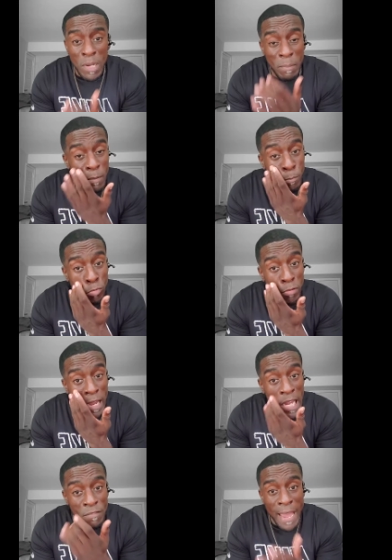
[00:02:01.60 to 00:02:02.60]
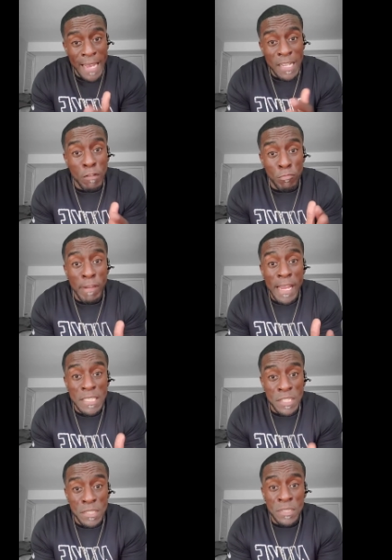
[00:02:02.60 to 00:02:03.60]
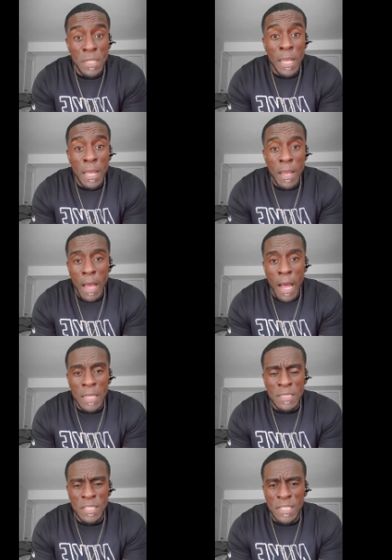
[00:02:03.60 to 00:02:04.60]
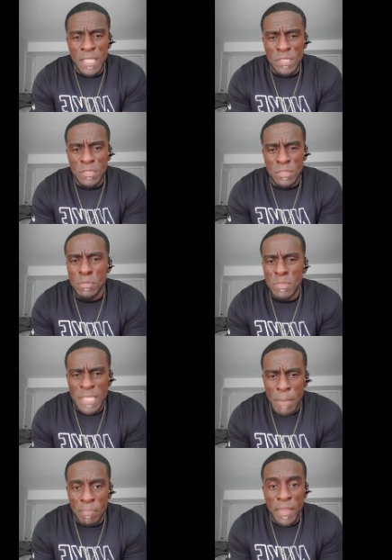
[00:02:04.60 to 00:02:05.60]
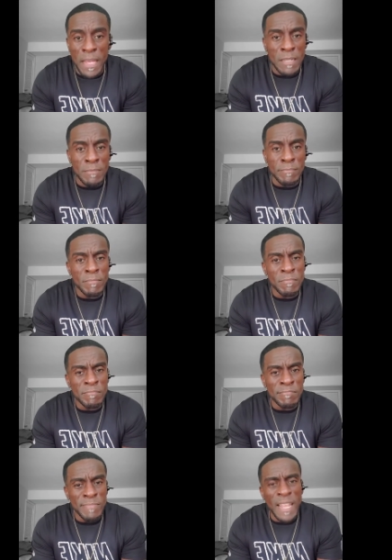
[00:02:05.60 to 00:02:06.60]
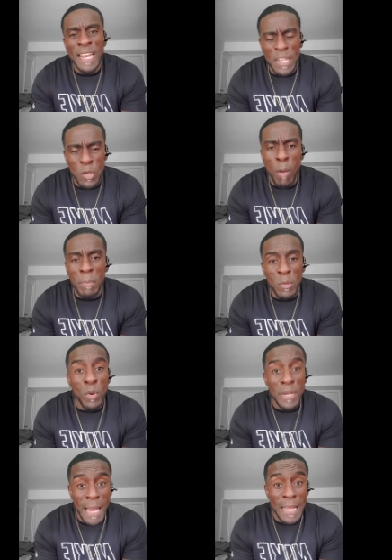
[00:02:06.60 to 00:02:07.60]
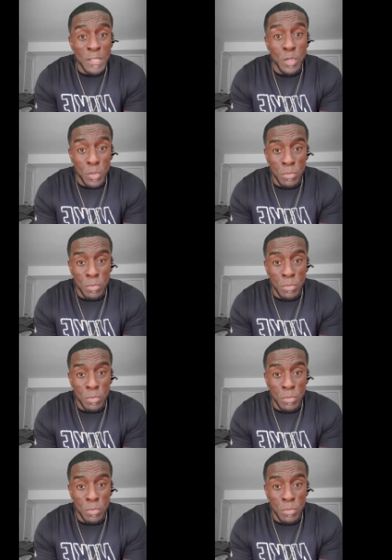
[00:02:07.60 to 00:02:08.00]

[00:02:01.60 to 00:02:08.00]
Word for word: to be brave and courageous to just do something that he normally would not do.